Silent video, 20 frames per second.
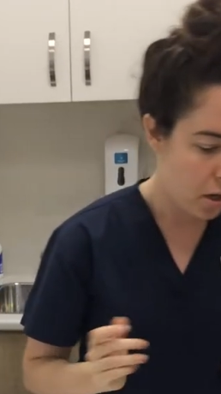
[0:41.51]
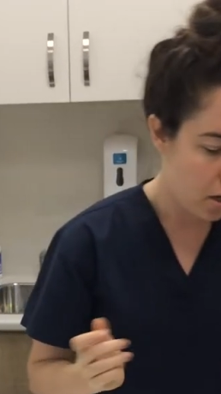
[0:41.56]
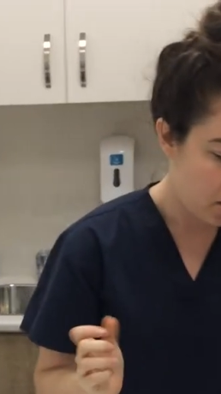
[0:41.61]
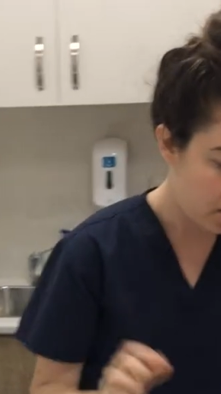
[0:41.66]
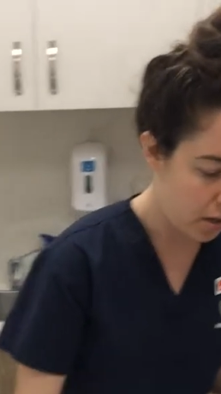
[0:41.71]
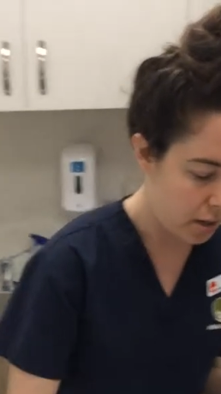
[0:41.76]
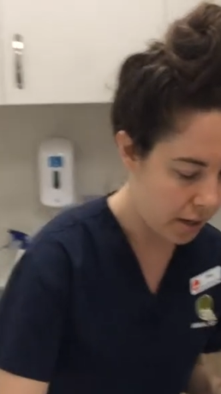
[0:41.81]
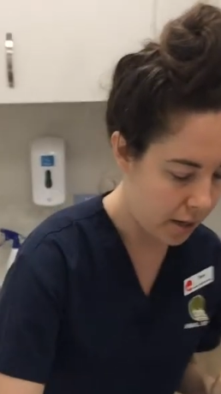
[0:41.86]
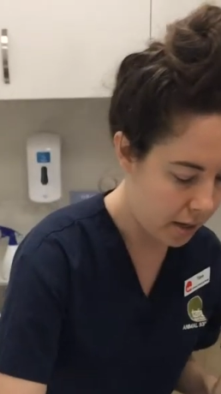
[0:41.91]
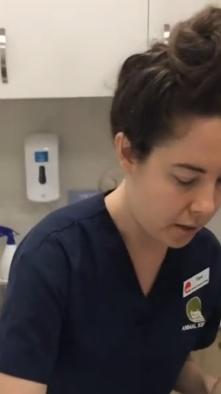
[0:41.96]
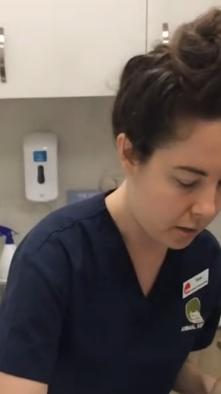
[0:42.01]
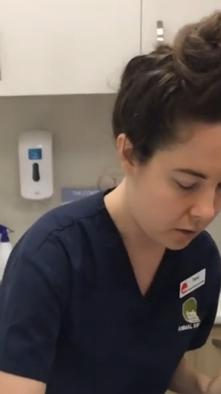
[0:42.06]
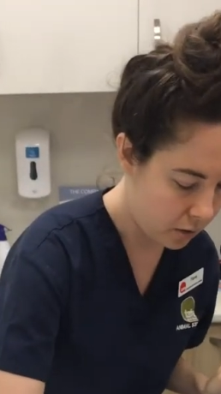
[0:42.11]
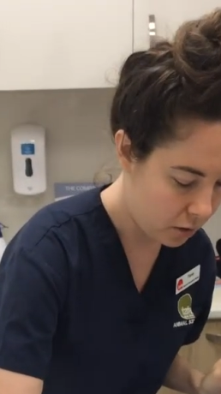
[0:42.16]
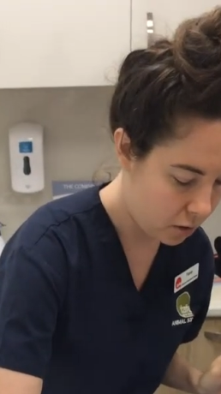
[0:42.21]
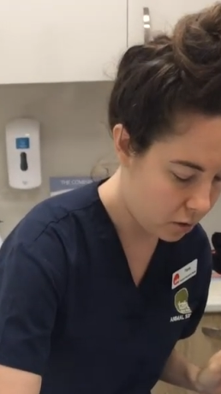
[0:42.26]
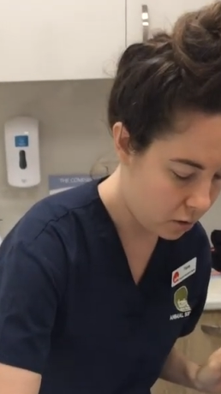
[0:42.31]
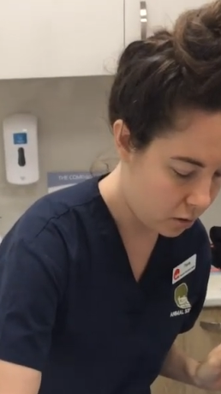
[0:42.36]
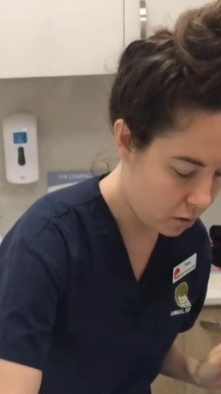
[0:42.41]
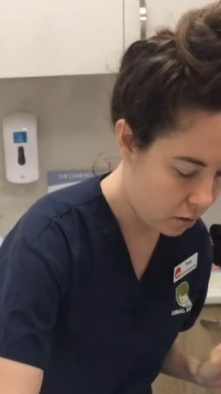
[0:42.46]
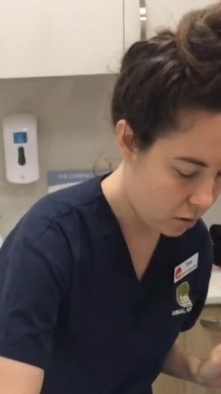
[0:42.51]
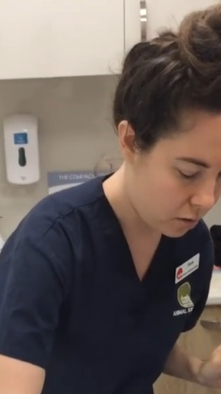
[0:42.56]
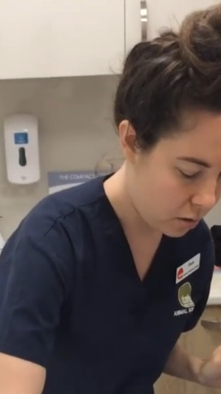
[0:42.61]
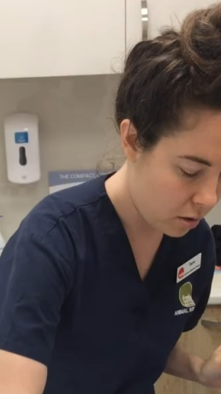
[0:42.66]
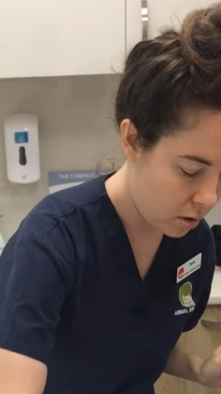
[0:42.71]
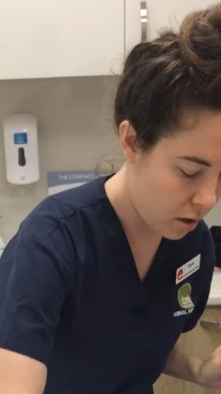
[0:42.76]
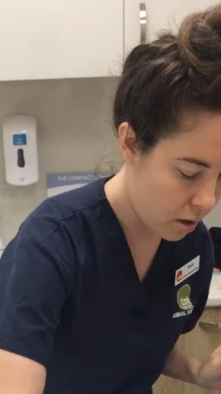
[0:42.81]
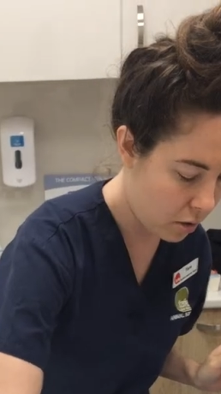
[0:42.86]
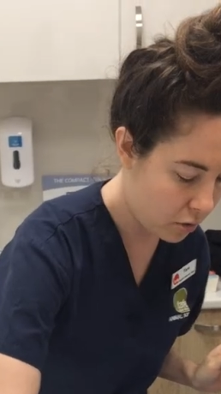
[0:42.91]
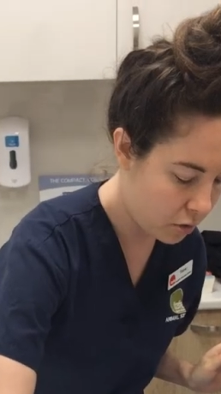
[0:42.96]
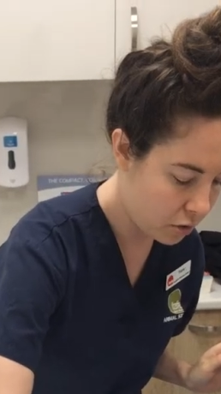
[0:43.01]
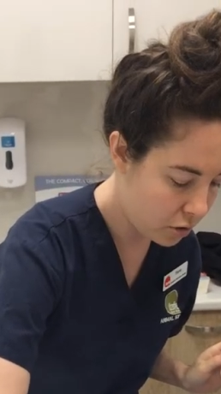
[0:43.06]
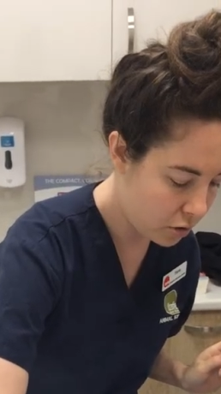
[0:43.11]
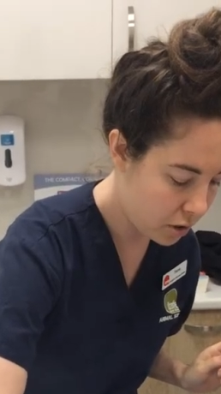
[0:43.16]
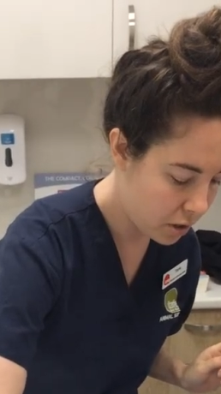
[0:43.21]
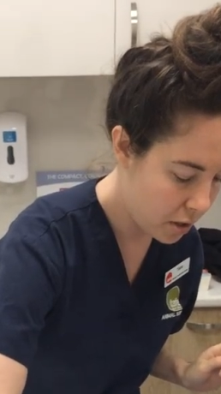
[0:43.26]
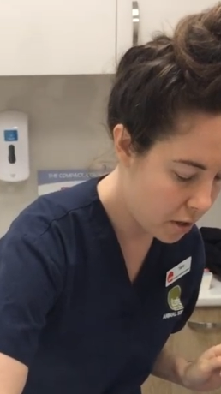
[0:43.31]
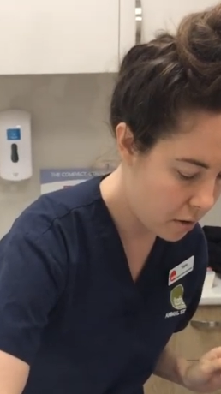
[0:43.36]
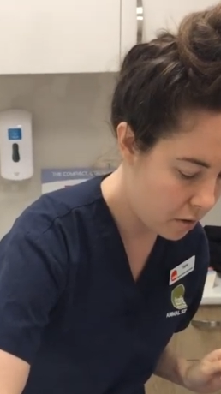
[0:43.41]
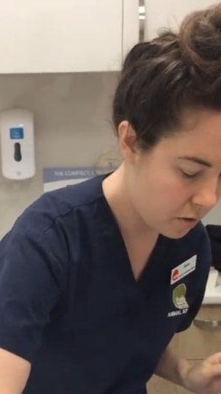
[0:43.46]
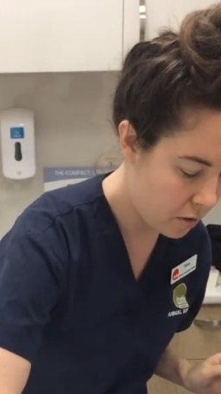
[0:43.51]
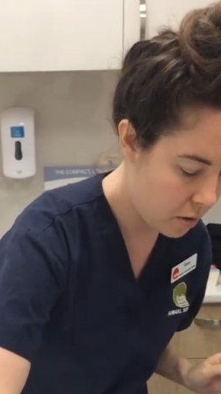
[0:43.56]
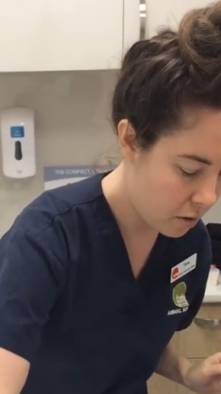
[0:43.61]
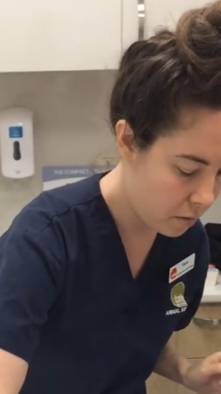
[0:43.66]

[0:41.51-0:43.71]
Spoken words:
Okay, so I'll just get